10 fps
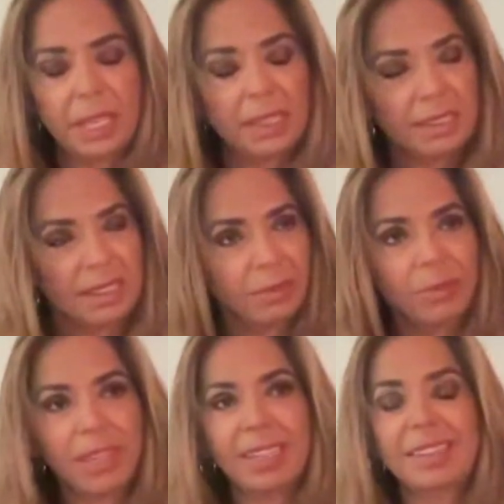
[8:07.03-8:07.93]
It's
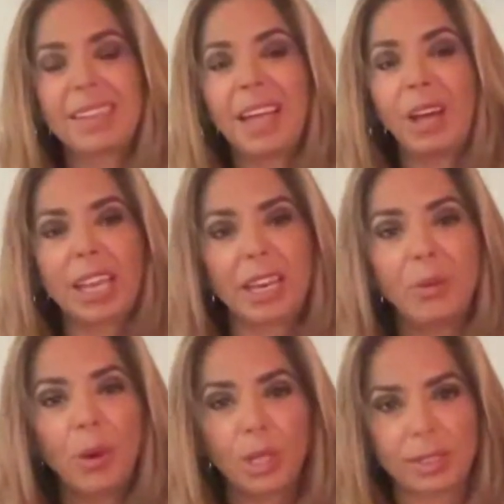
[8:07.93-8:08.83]

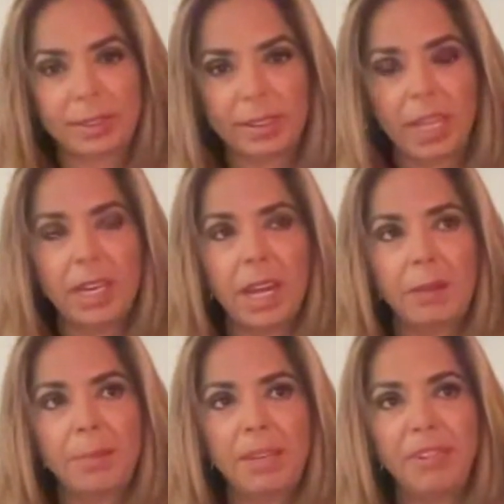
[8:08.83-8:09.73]
getting worse, and
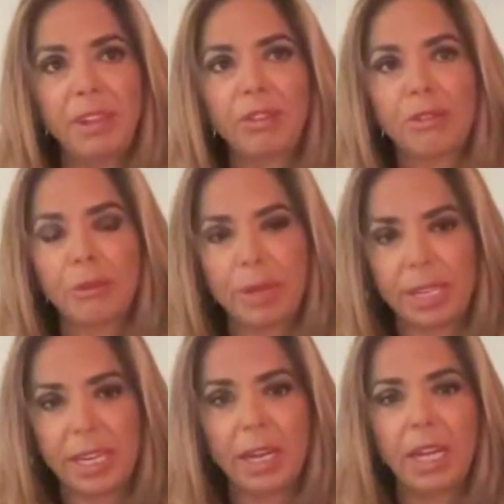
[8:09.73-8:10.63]
I'm living through
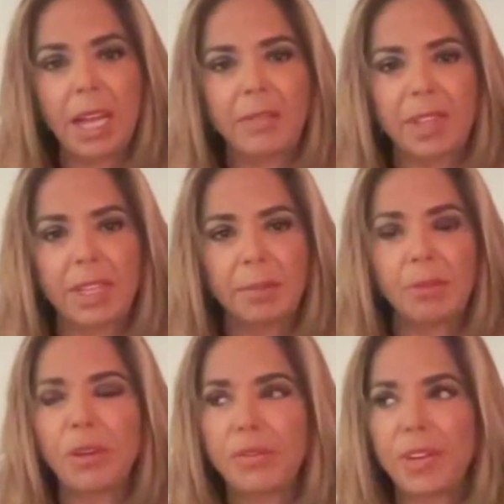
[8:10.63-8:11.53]
it now, having
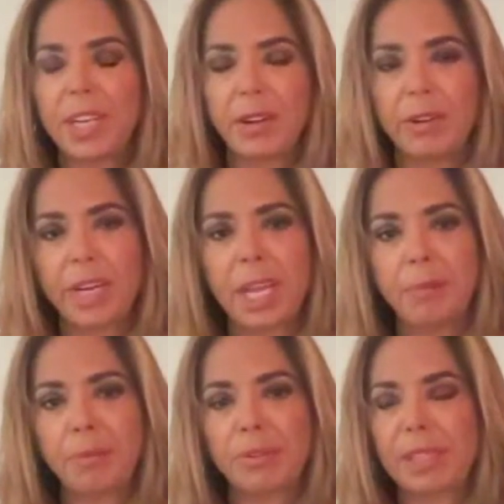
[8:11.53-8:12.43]
moved here in
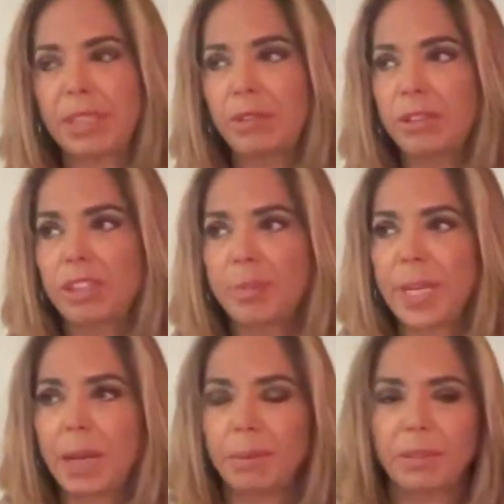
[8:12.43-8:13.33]
April in order to
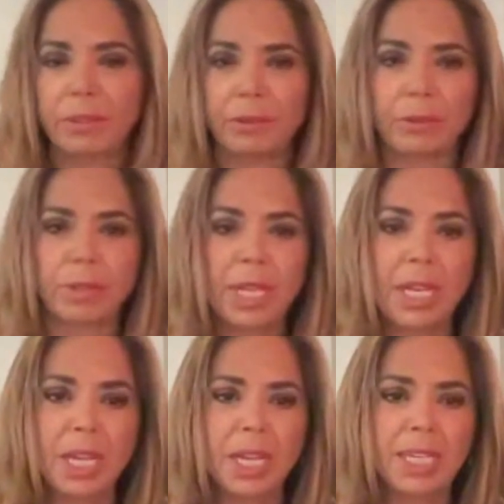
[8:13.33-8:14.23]
be able to
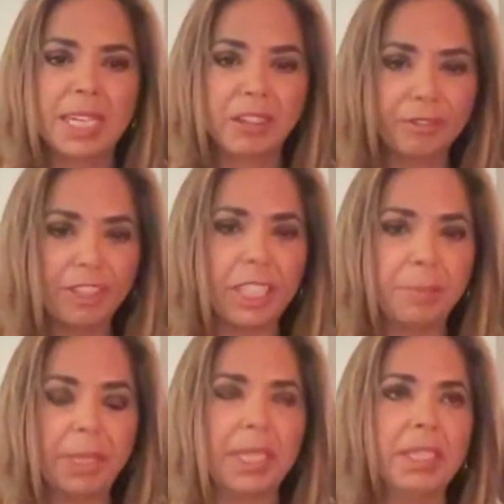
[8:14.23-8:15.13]
delve
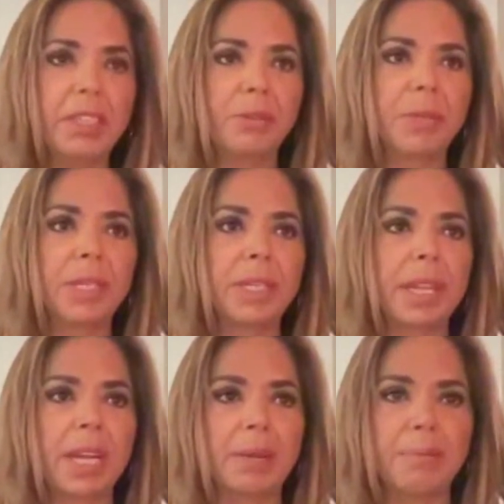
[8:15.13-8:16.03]
deeper into it
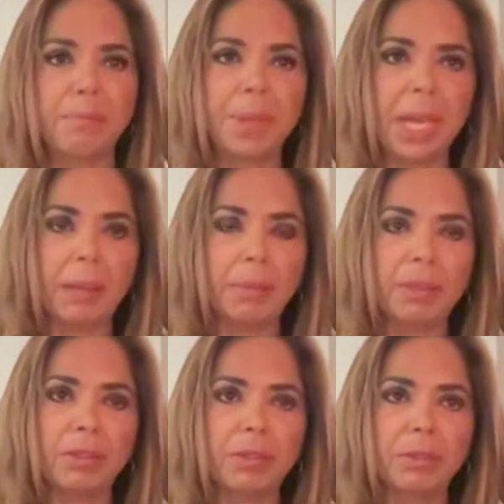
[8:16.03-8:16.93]
and be able
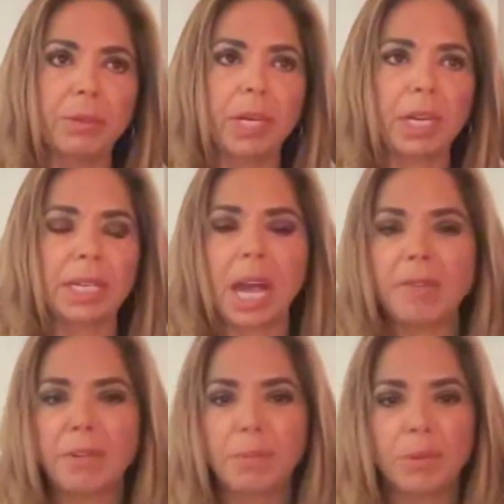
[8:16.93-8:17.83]
to
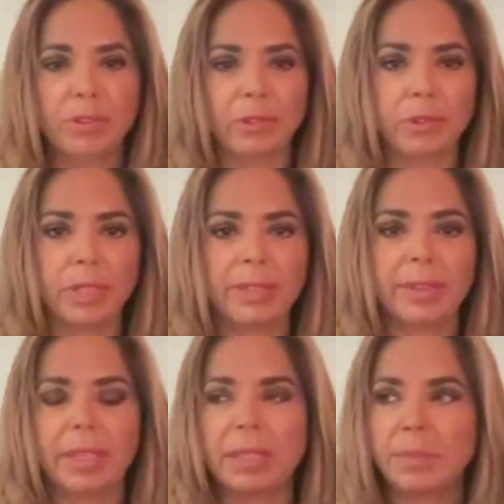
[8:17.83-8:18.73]
cover more stories
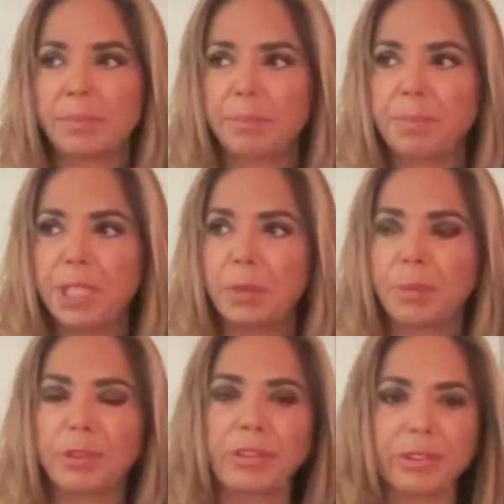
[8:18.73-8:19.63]
and
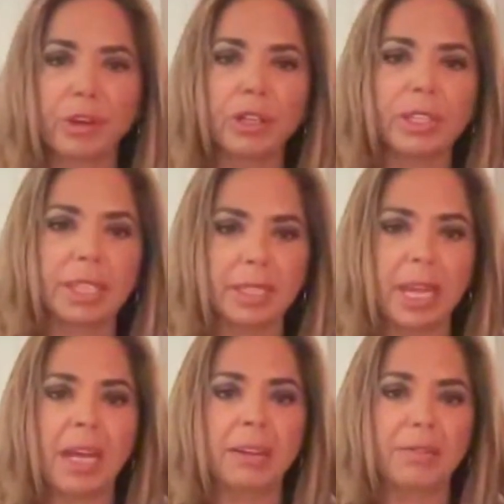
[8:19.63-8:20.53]
produce content
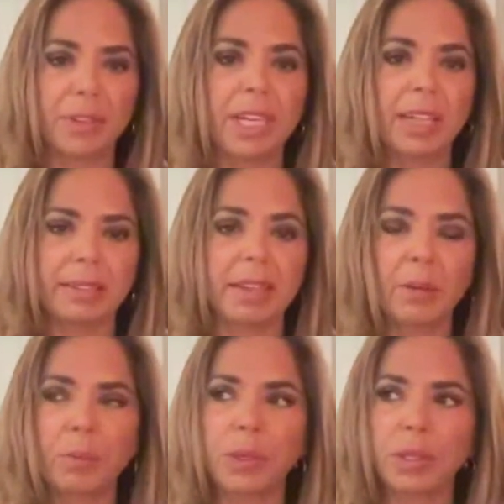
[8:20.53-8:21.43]
out for the
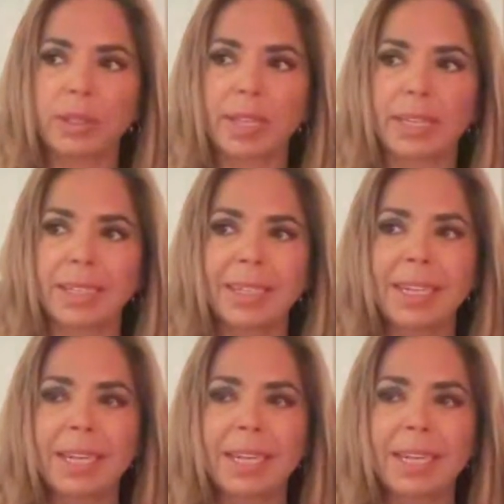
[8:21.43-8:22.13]
outside world that